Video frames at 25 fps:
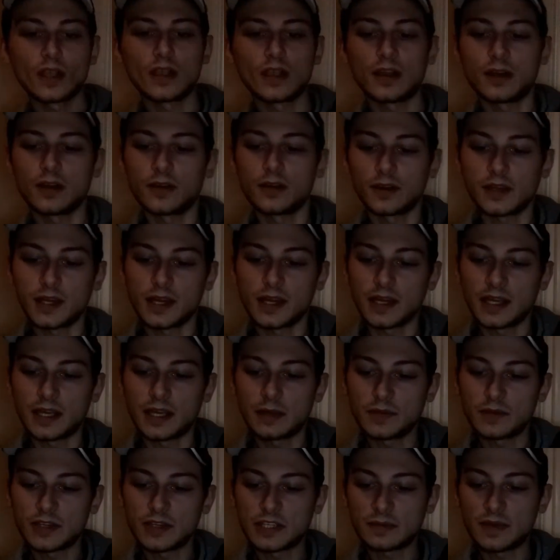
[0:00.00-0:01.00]
Okay,
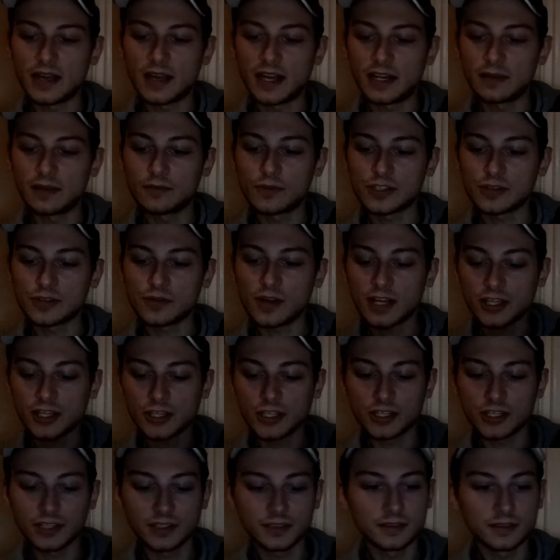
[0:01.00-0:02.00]
give me some Alien
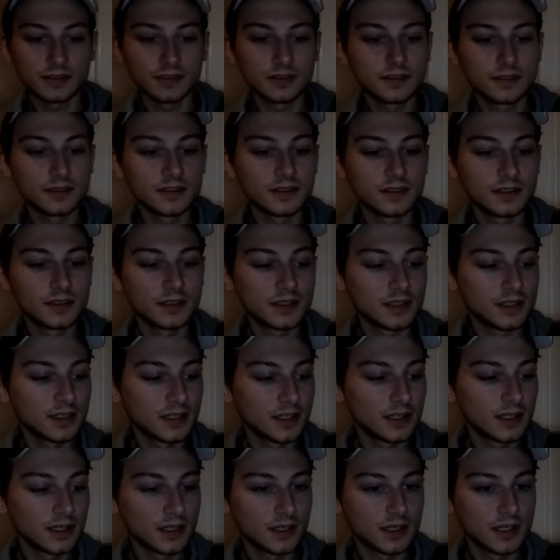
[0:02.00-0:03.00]
Resurrection.
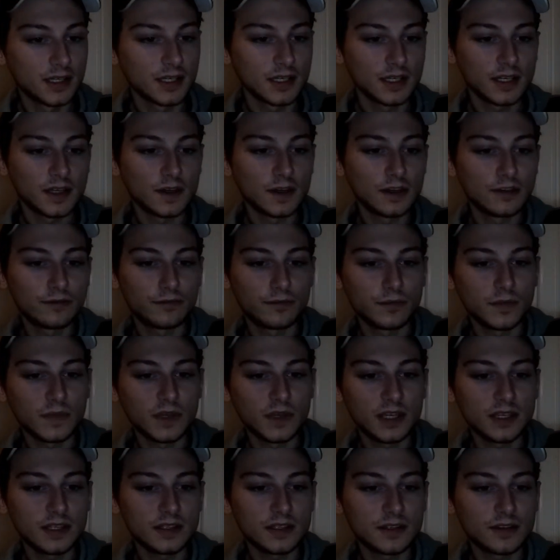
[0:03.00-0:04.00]
Give
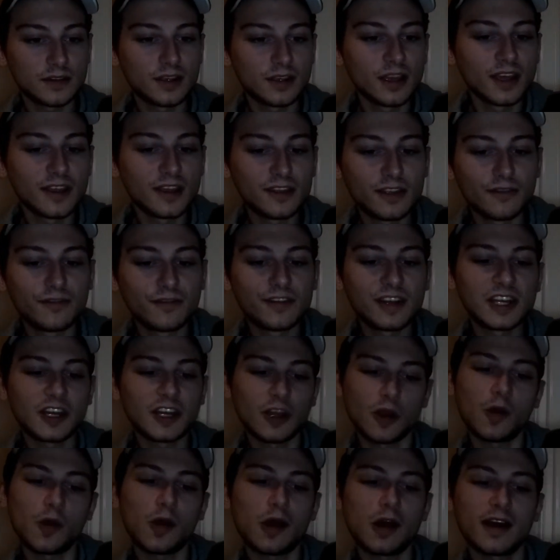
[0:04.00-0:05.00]
me the
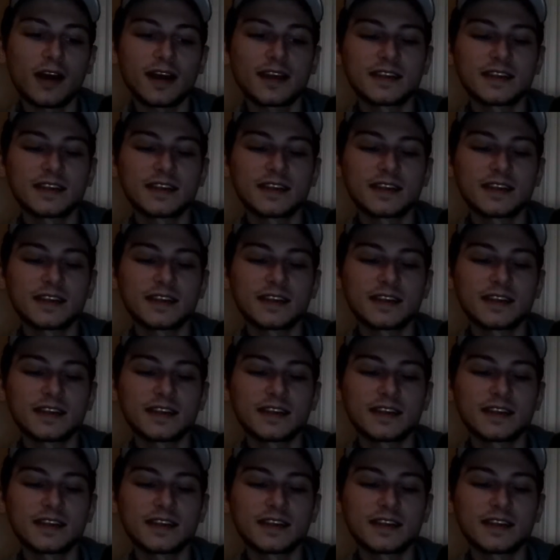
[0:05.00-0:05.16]
video eye.